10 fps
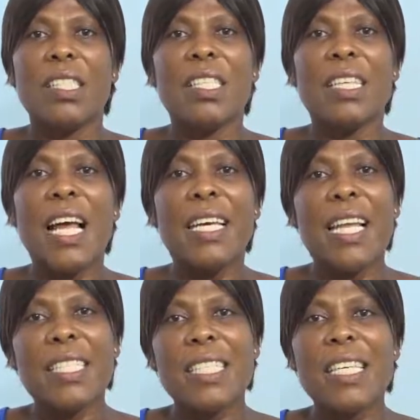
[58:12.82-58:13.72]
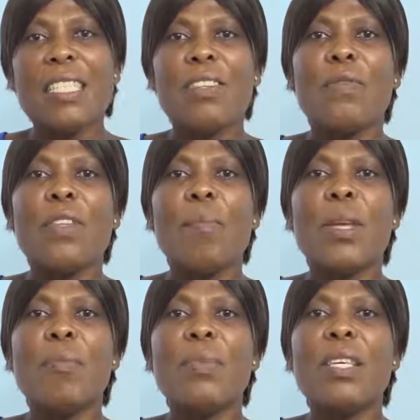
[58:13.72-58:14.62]
the alertness of the
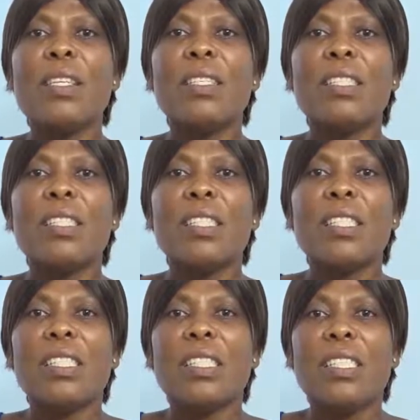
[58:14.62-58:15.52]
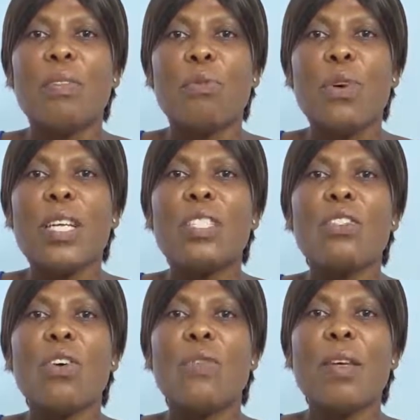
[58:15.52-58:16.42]
baby, the voice
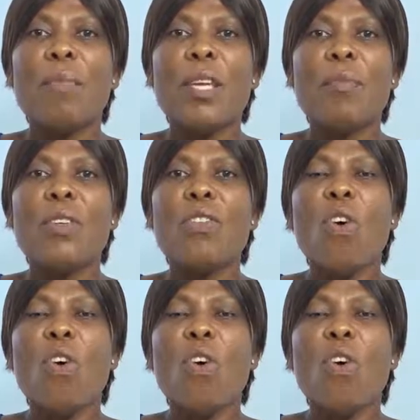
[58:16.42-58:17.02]
of the baby